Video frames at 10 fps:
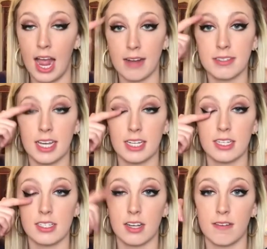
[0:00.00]
I'll take
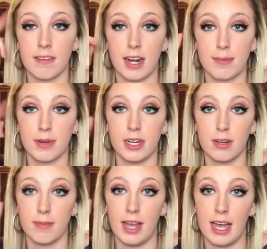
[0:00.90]
this stuff and I'll put it
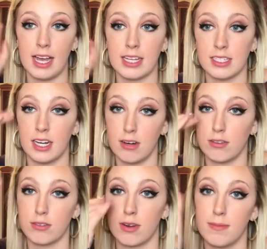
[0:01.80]
on my eyes and I'll
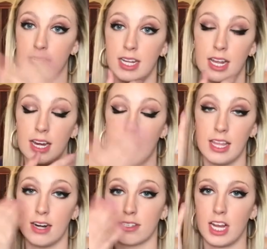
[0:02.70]
just rub it in and
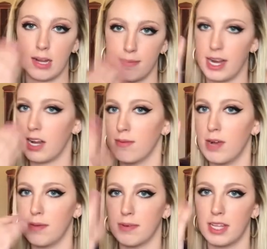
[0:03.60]
then I'll take a makeup
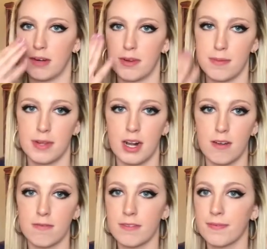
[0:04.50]
wipe and like wipe it off